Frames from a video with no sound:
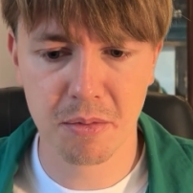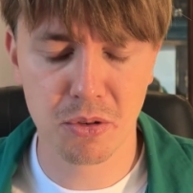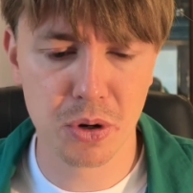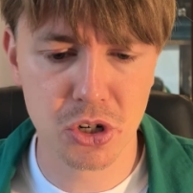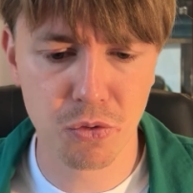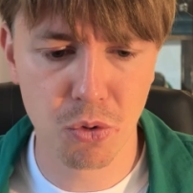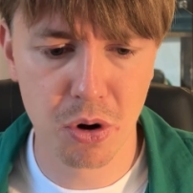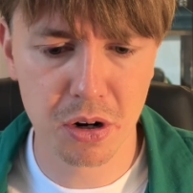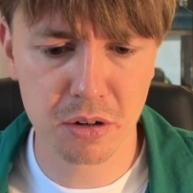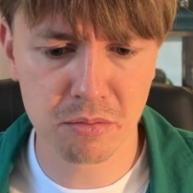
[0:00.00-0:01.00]
Queen
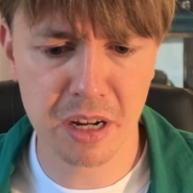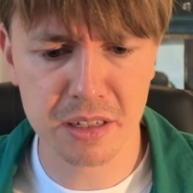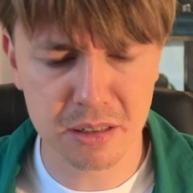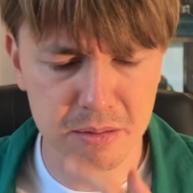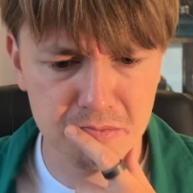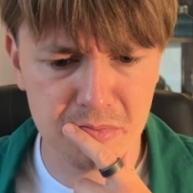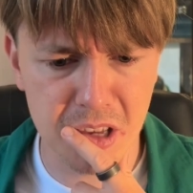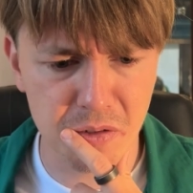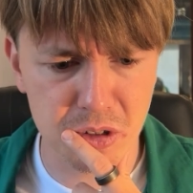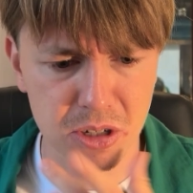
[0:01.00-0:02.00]
g4
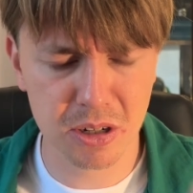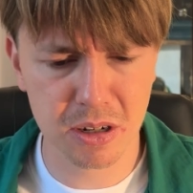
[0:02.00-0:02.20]
gives